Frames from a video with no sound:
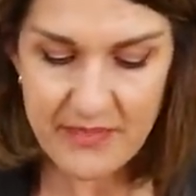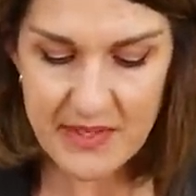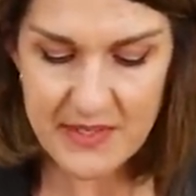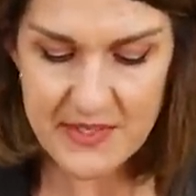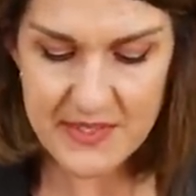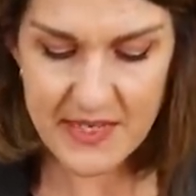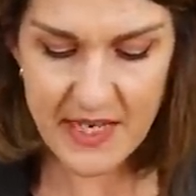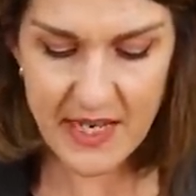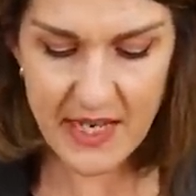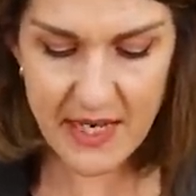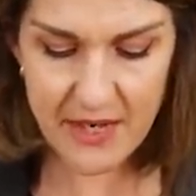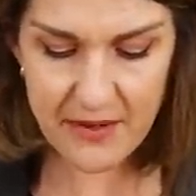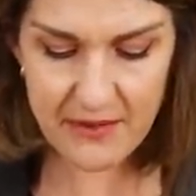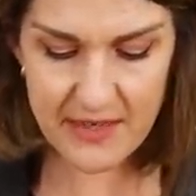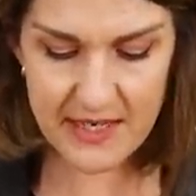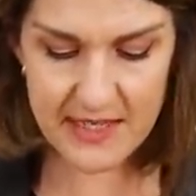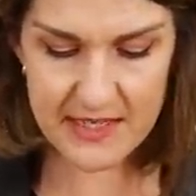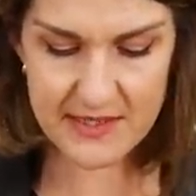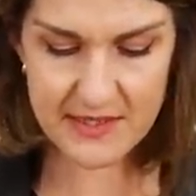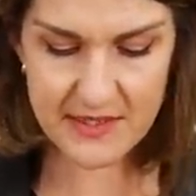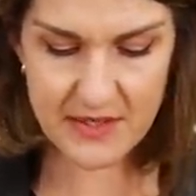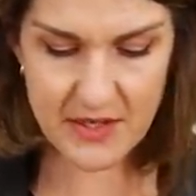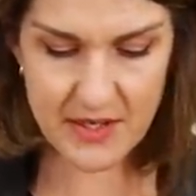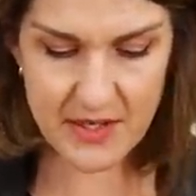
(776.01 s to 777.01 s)
So
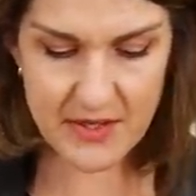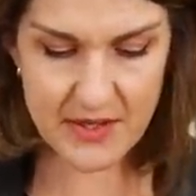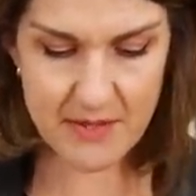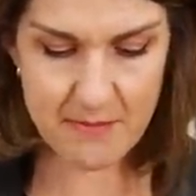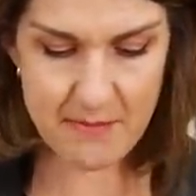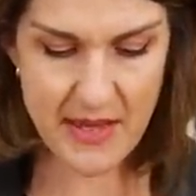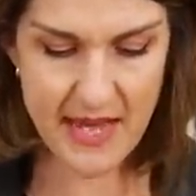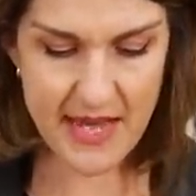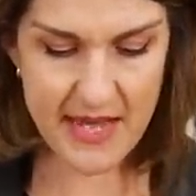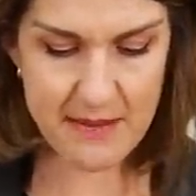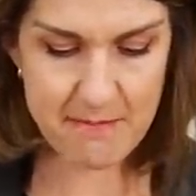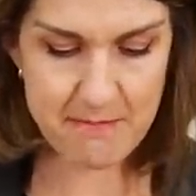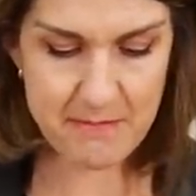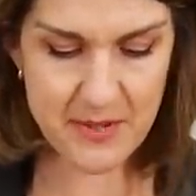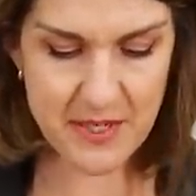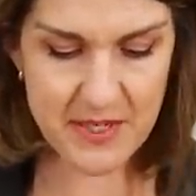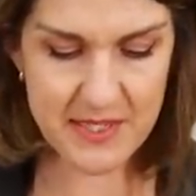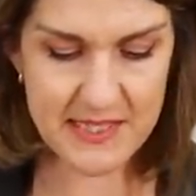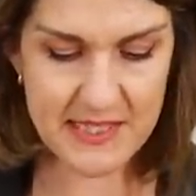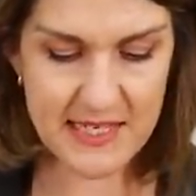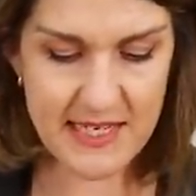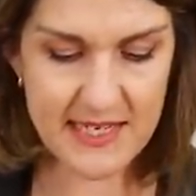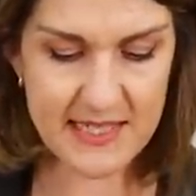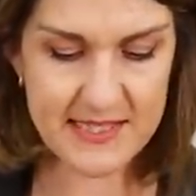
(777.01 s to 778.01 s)
it's got the main
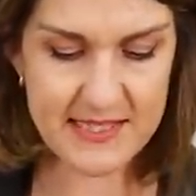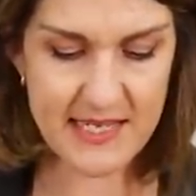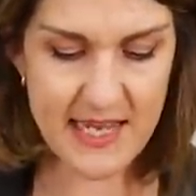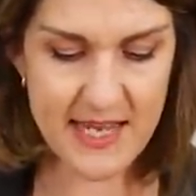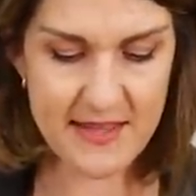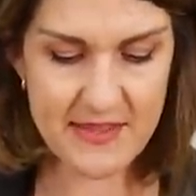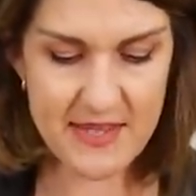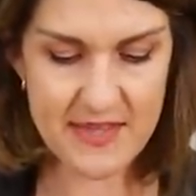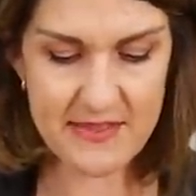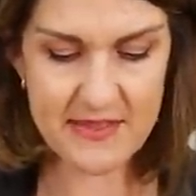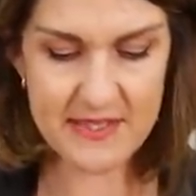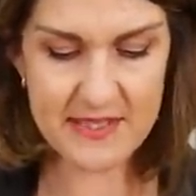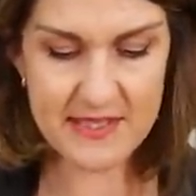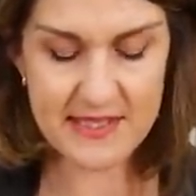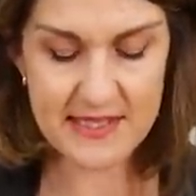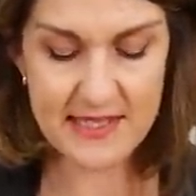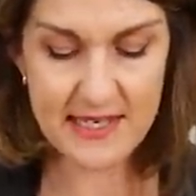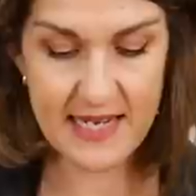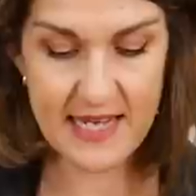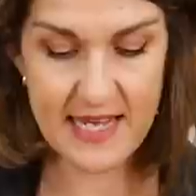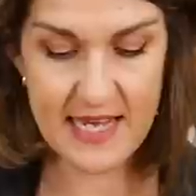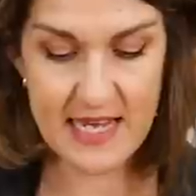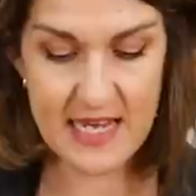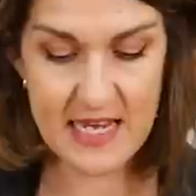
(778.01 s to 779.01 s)
bodice and then the
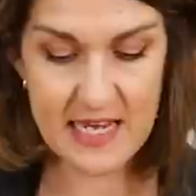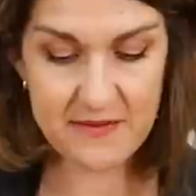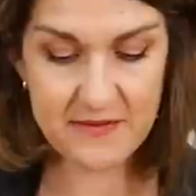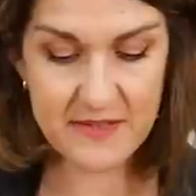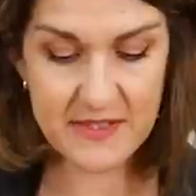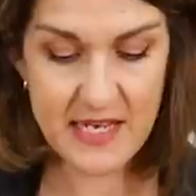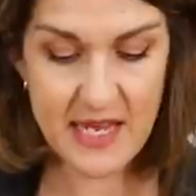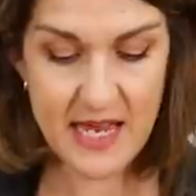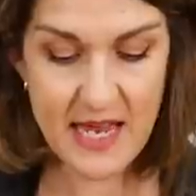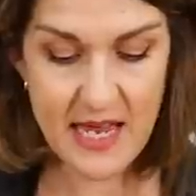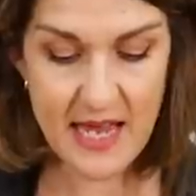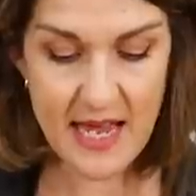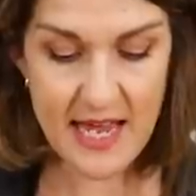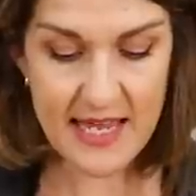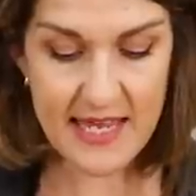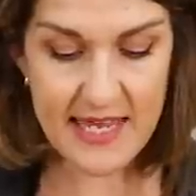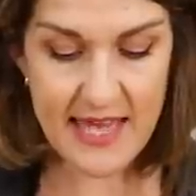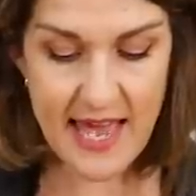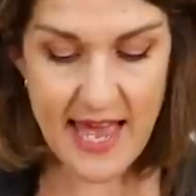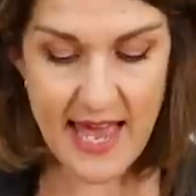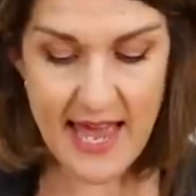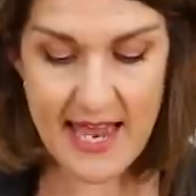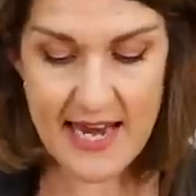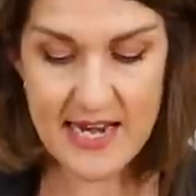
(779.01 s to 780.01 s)
sleeves.
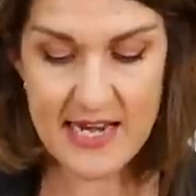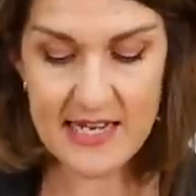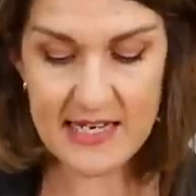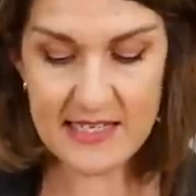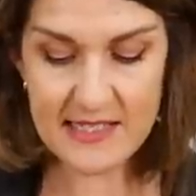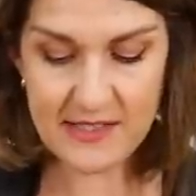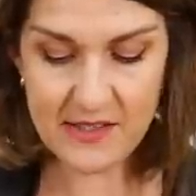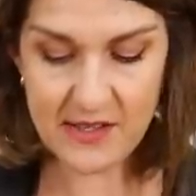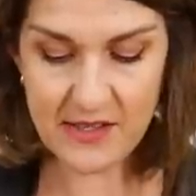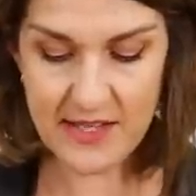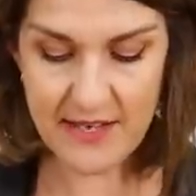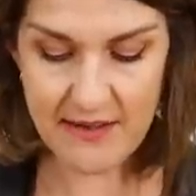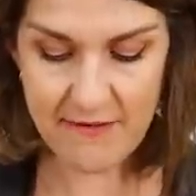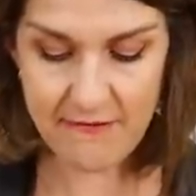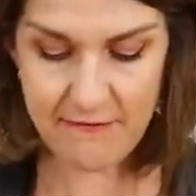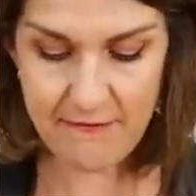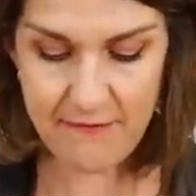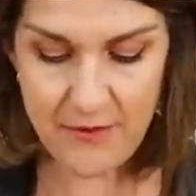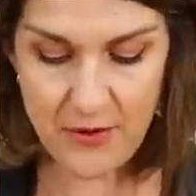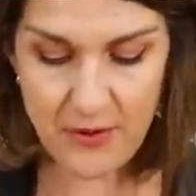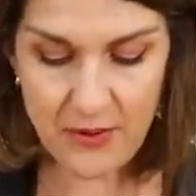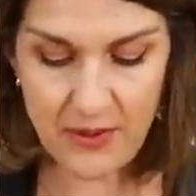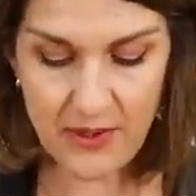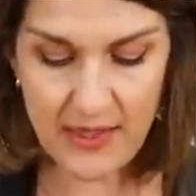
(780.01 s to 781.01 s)
Again, it's got that
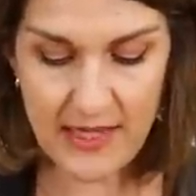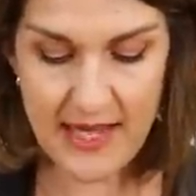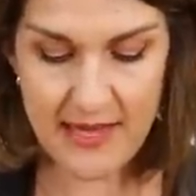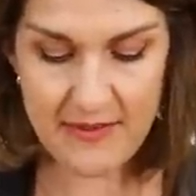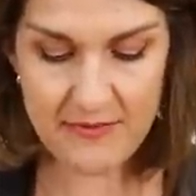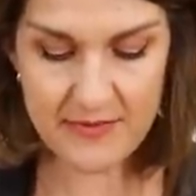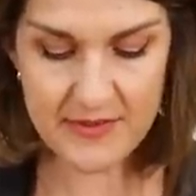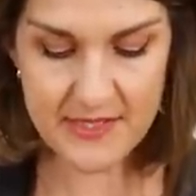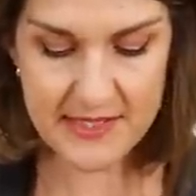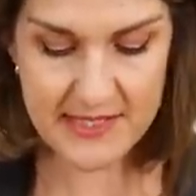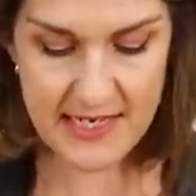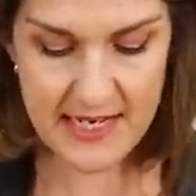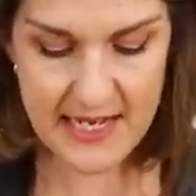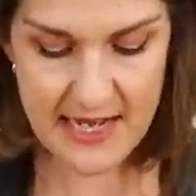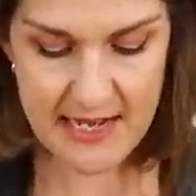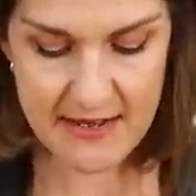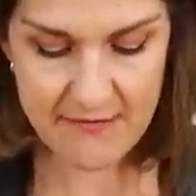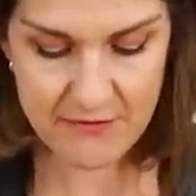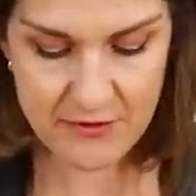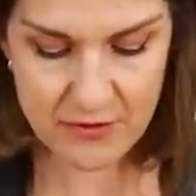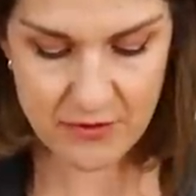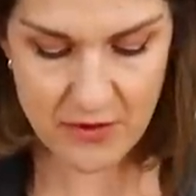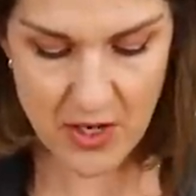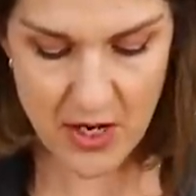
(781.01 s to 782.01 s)
full length
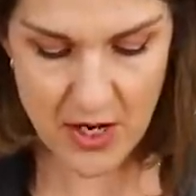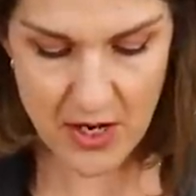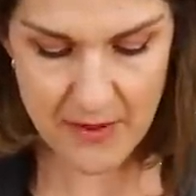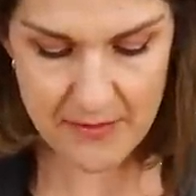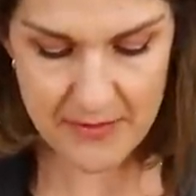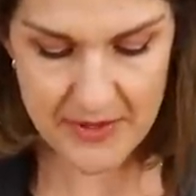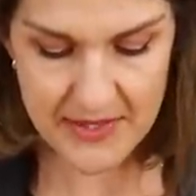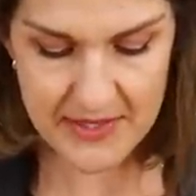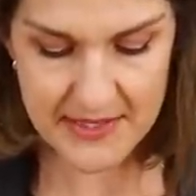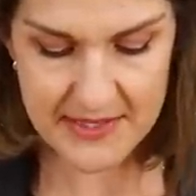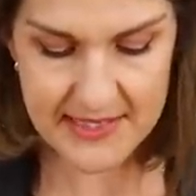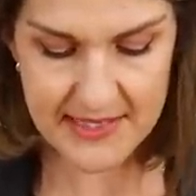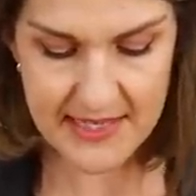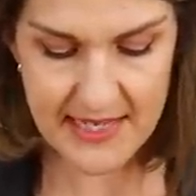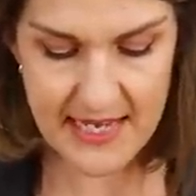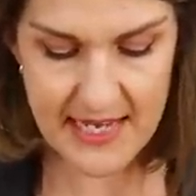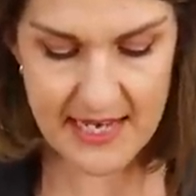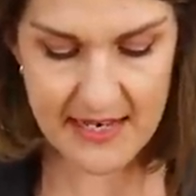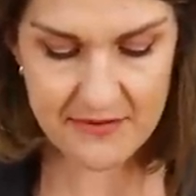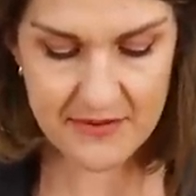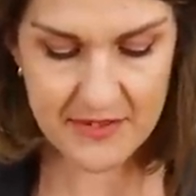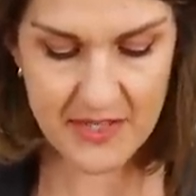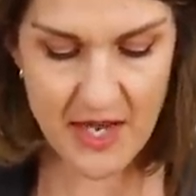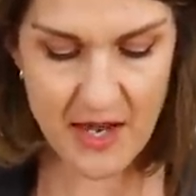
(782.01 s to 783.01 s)
sleeve drama. The
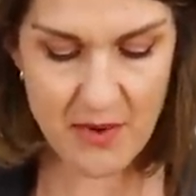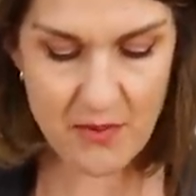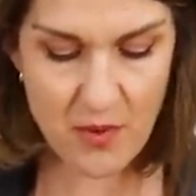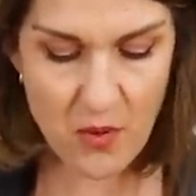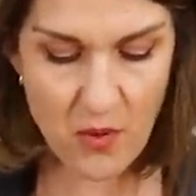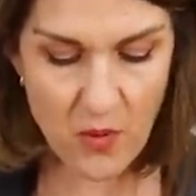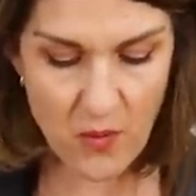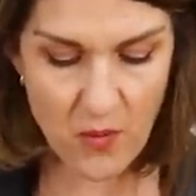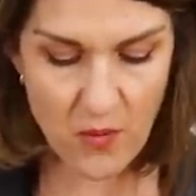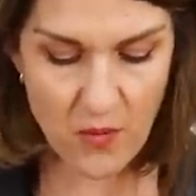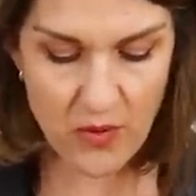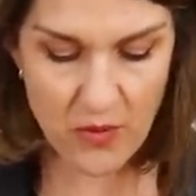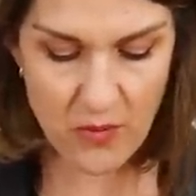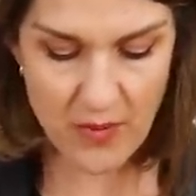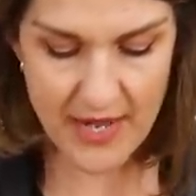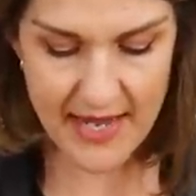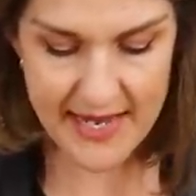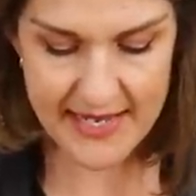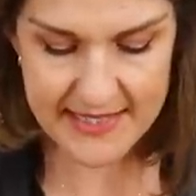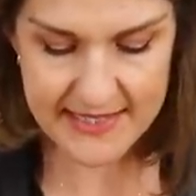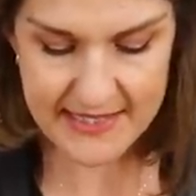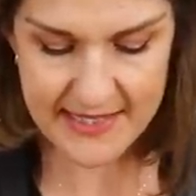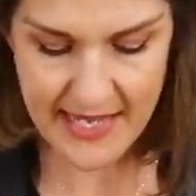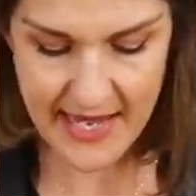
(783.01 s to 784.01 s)
sleeves go all the
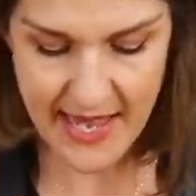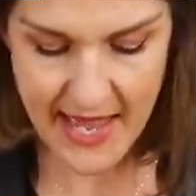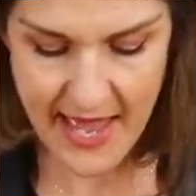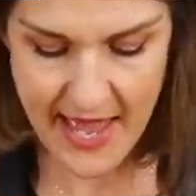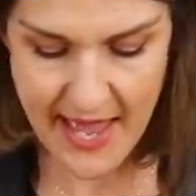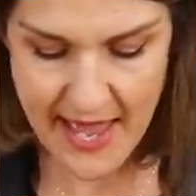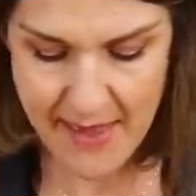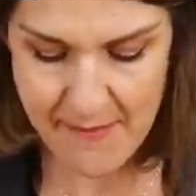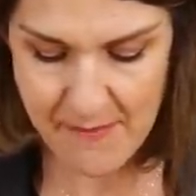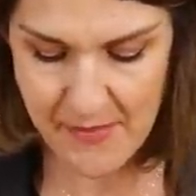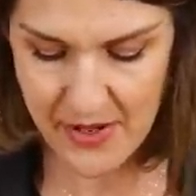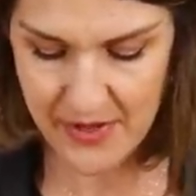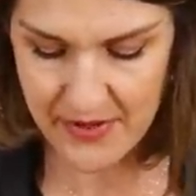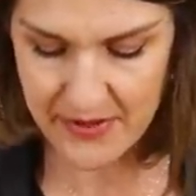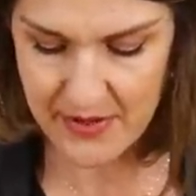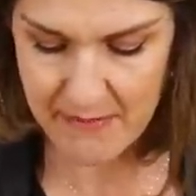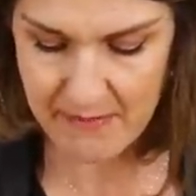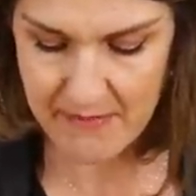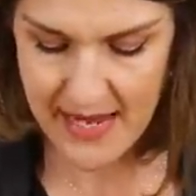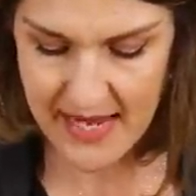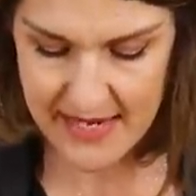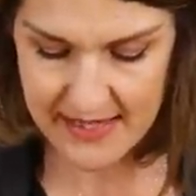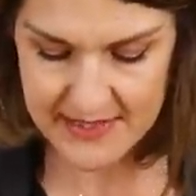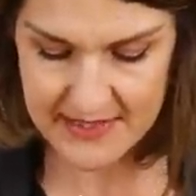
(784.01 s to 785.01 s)
way to the hem on the
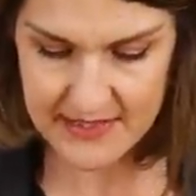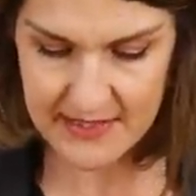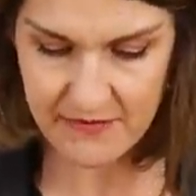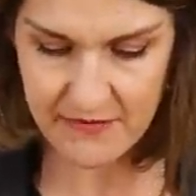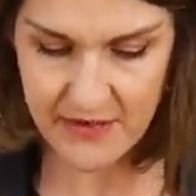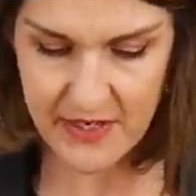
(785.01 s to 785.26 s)
maxi